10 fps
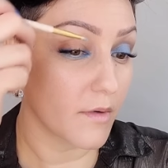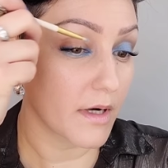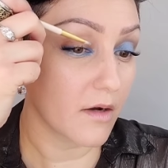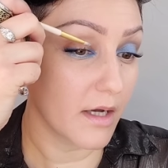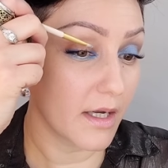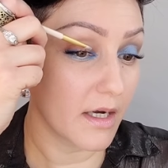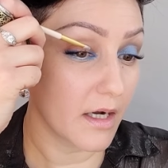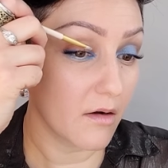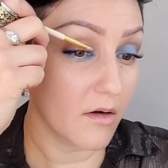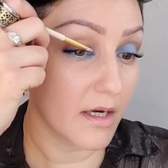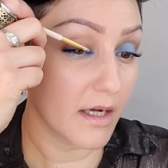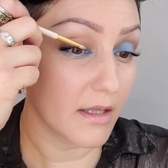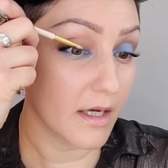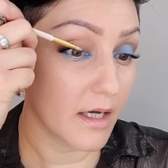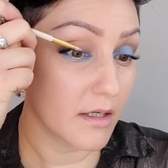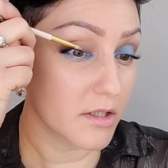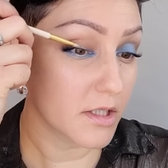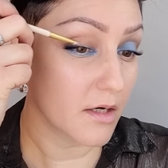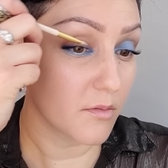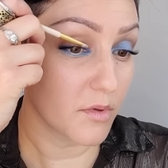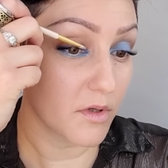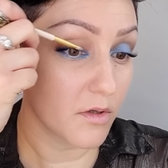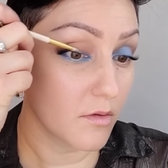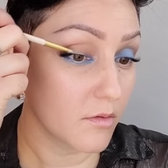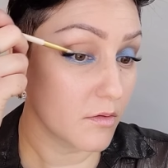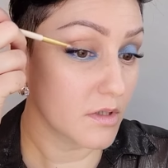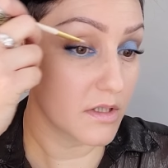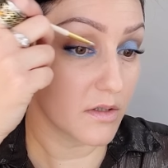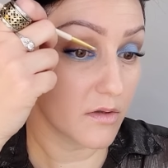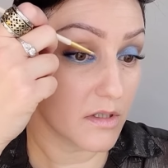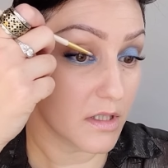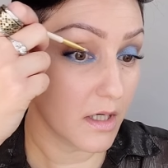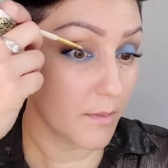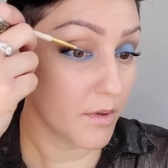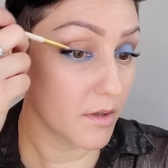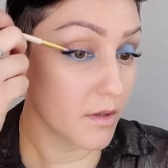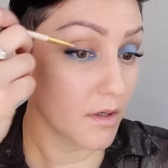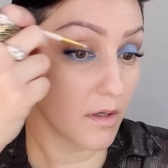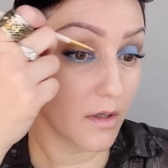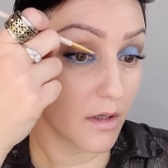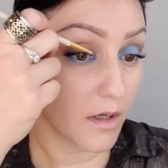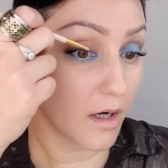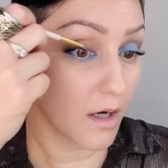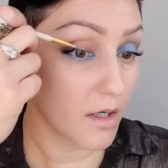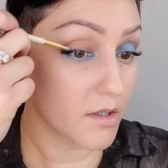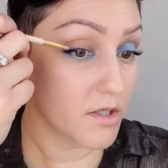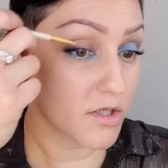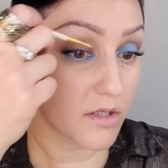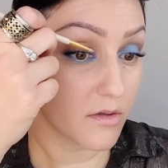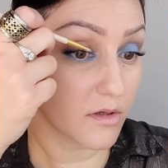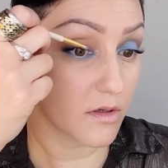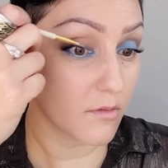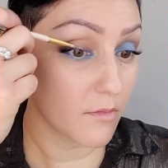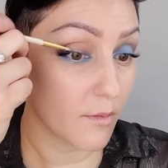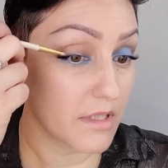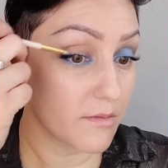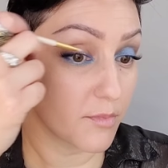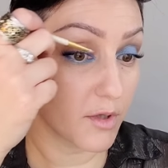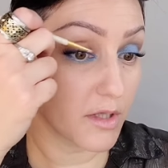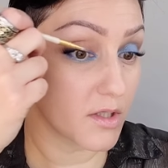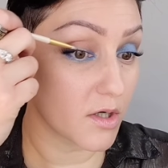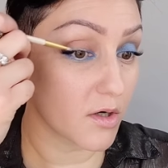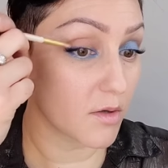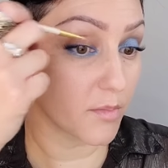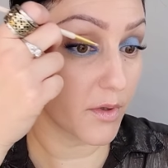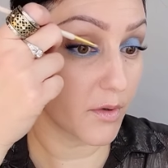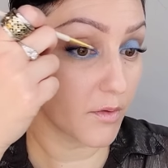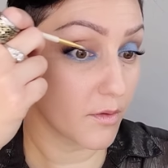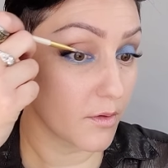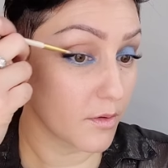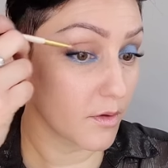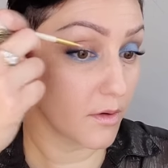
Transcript: We're going to go ahead now and add that shadow blue to the top arch where we didn't put the darker blue.